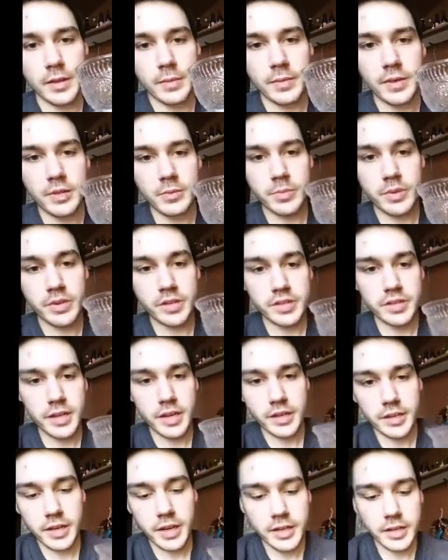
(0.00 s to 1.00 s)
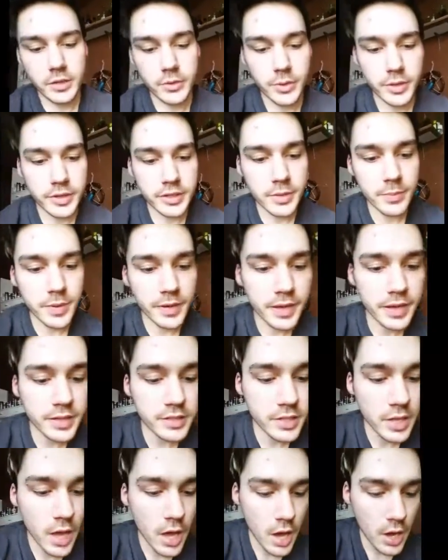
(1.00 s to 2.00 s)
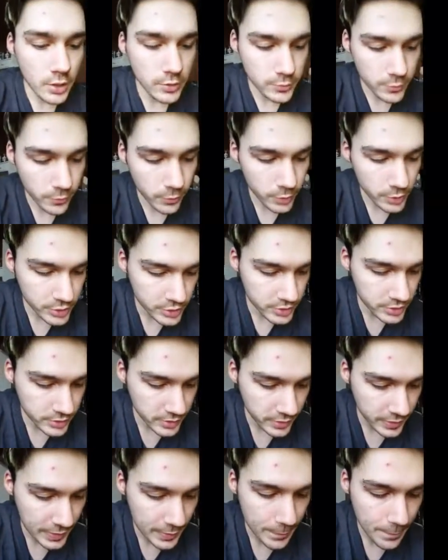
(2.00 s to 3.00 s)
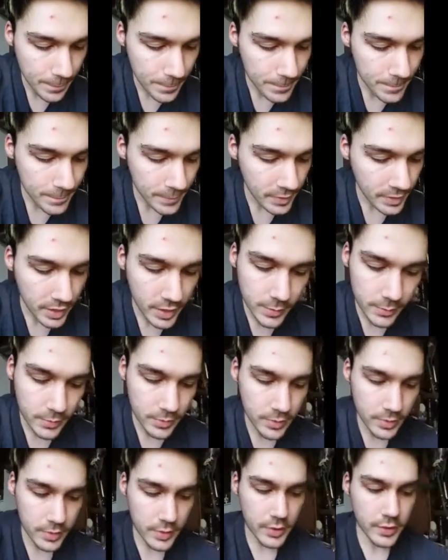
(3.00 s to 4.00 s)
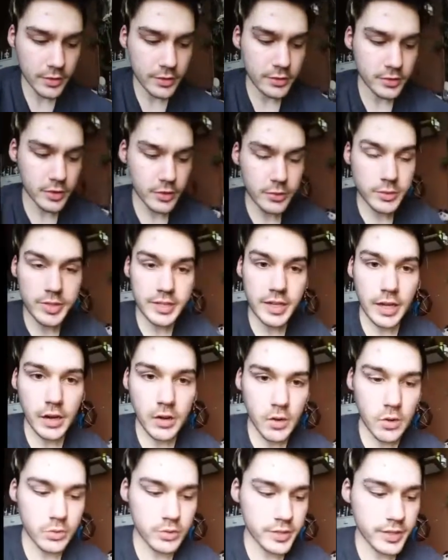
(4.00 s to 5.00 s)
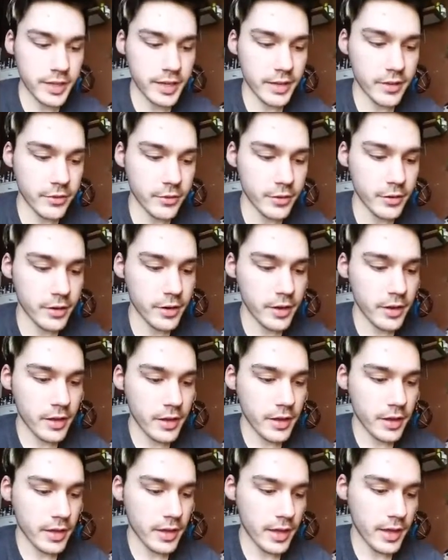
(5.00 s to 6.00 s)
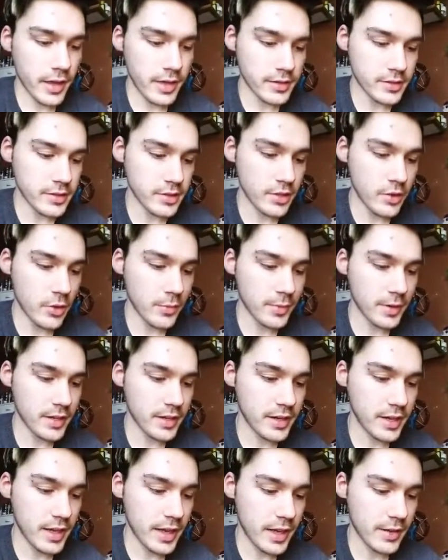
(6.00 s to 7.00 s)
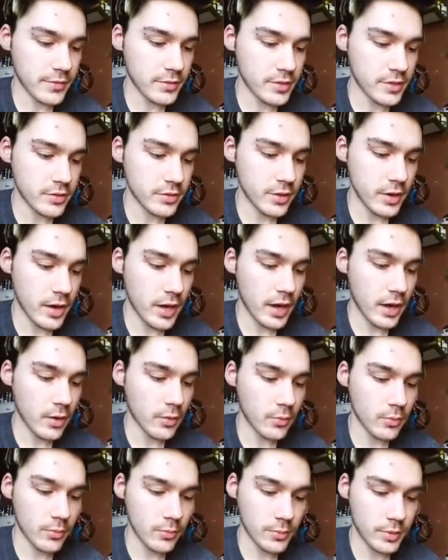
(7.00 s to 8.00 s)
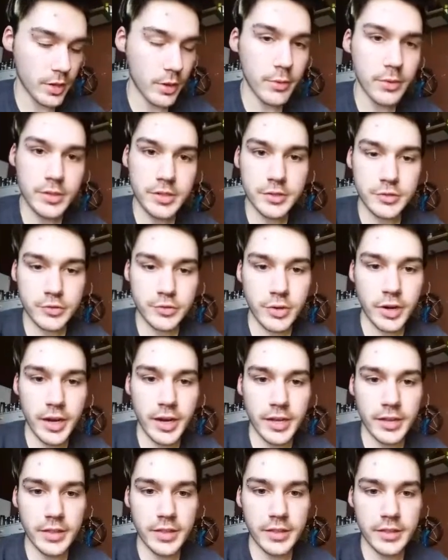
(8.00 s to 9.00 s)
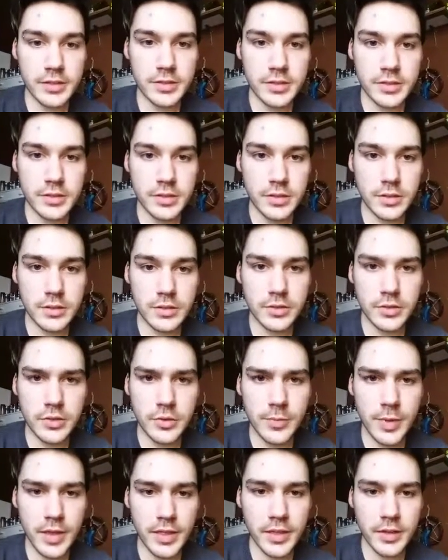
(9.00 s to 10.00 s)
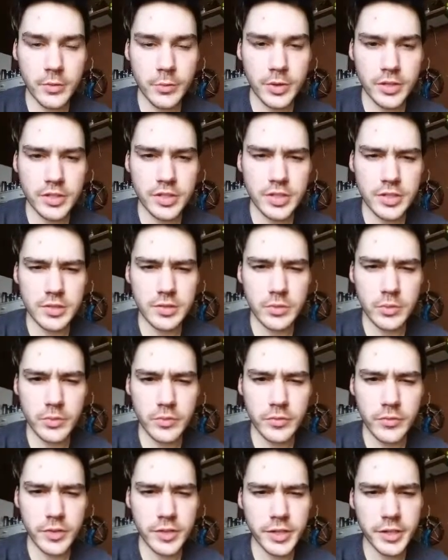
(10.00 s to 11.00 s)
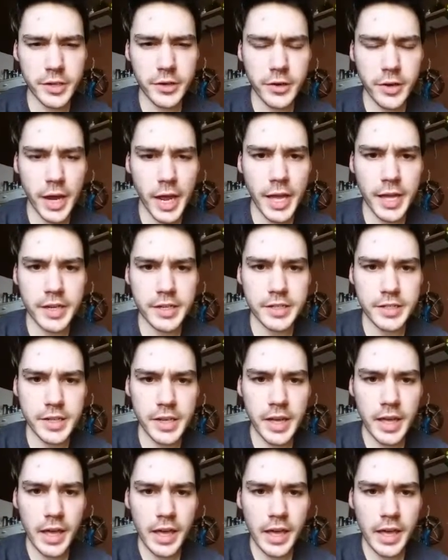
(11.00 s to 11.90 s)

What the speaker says: I'm going to put it down kind of quickly because, unfortunately, the glue did not hold together, and so I'm going to try this new method, which is vinegar and